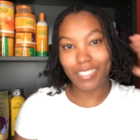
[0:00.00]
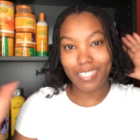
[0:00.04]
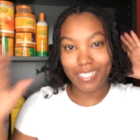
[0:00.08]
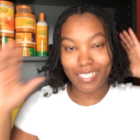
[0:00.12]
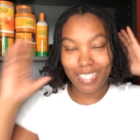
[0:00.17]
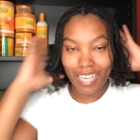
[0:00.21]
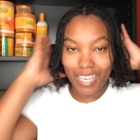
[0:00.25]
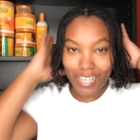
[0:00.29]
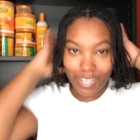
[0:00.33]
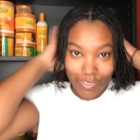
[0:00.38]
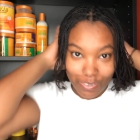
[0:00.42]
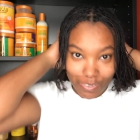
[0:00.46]
because
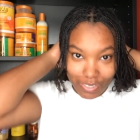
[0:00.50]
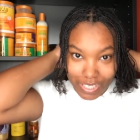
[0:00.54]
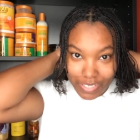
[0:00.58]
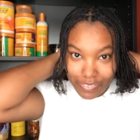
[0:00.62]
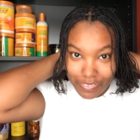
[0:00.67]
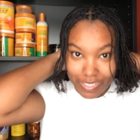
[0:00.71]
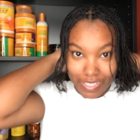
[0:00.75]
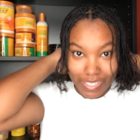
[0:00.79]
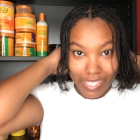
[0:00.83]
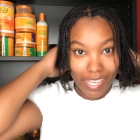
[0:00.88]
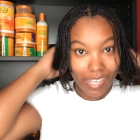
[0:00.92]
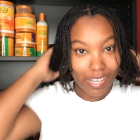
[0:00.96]
I don't leave
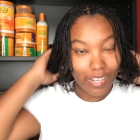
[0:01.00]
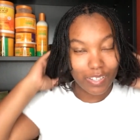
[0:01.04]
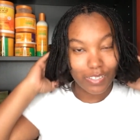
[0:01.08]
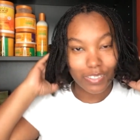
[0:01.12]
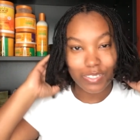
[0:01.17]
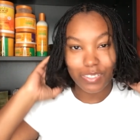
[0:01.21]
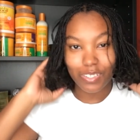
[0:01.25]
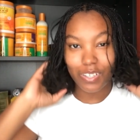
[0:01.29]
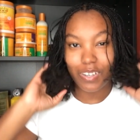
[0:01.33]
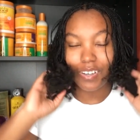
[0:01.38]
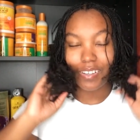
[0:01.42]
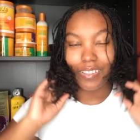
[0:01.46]
it
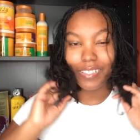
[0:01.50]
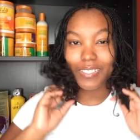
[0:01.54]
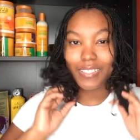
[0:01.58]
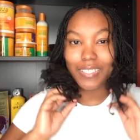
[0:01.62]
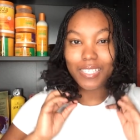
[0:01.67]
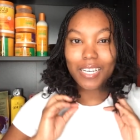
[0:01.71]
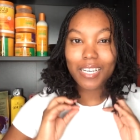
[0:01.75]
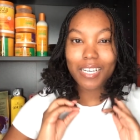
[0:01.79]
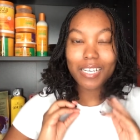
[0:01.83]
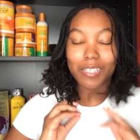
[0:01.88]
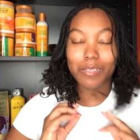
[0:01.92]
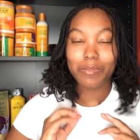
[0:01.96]
down all the
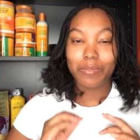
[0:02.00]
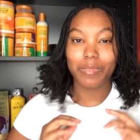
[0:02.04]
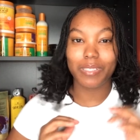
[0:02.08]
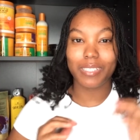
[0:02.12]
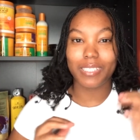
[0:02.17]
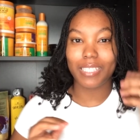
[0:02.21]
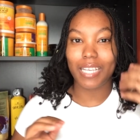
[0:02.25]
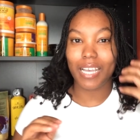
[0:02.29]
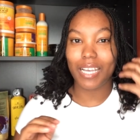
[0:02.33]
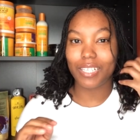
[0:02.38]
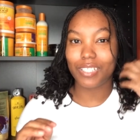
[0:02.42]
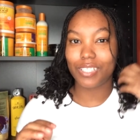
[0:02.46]
time.
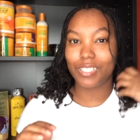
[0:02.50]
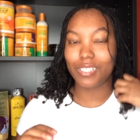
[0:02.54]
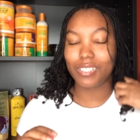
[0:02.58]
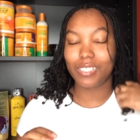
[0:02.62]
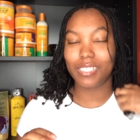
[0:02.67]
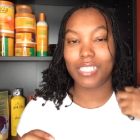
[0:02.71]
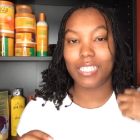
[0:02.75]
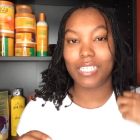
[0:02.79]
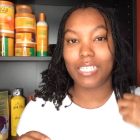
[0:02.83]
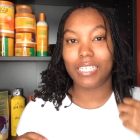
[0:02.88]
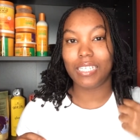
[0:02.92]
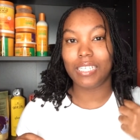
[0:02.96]
It's
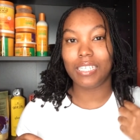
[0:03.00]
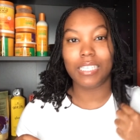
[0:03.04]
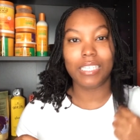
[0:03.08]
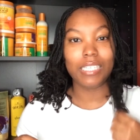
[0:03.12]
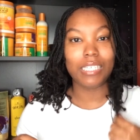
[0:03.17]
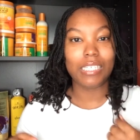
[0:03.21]
actually